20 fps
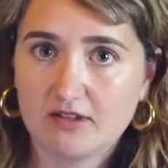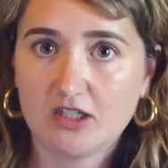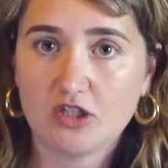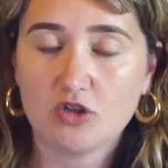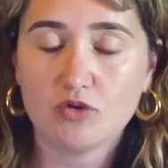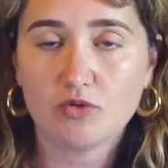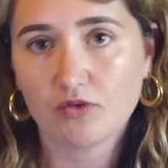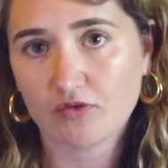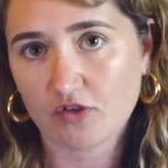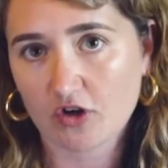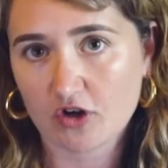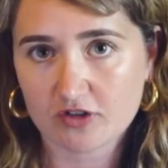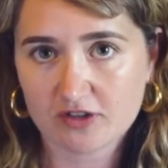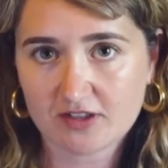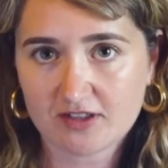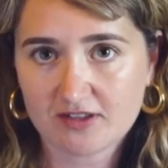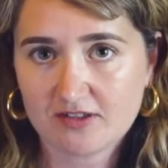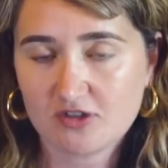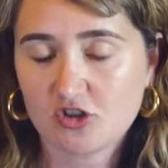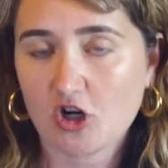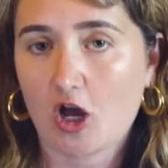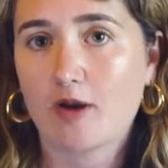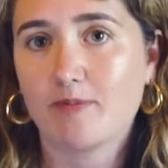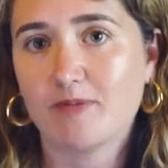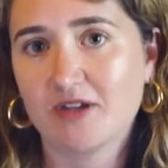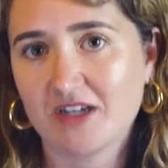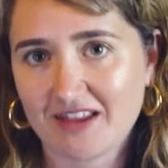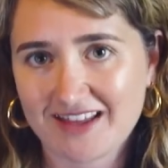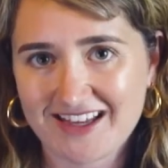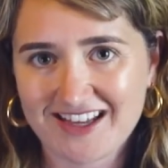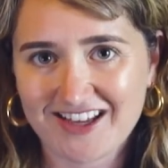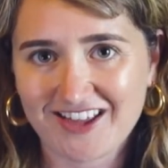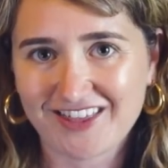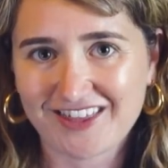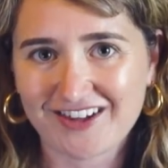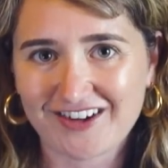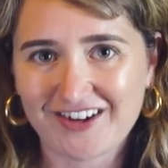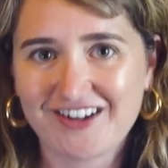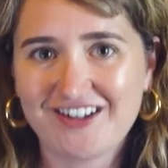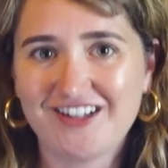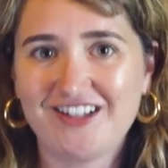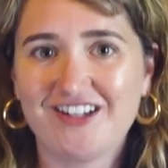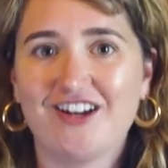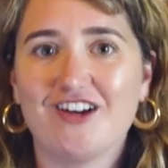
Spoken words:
the universe, shot up into the ether,